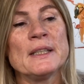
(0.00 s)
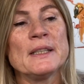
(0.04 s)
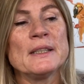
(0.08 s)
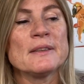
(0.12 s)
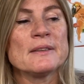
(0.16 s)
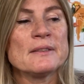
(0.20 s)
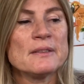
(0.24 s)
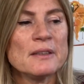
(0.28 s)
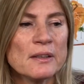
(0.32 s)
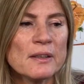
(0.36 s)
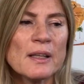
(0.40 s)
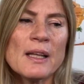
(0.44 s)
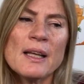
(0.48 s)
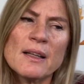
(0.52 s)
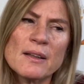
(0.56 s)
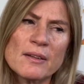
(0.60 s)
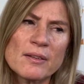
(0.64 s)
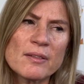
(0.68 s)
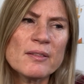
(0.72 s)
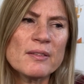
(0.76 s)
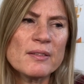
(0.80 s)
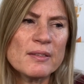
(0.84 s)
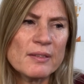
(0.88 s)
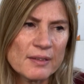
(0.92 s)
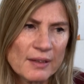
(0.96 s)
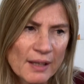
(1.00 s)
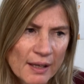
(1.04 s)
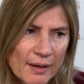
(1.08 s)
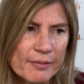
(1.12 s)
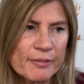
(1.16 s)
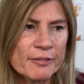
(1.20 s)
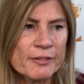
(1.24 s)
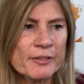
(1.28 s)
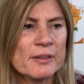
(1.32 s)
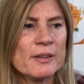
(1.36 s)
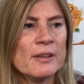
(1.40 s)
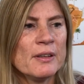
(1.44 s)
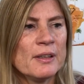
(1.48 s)
So that's
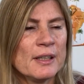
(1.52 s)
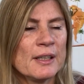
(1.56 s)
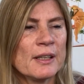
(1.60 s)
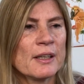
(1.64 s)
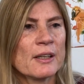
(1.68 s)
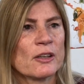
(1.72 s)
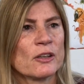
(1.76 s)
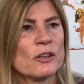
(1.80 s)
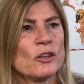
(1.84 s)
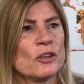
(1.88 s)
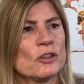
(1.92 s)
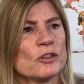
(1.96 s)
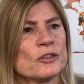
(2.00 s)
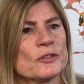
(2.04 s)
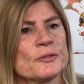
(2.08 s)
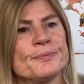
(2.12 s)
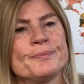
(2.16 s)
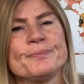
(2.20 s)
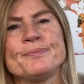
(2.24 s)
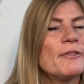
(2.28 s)
definitely a con.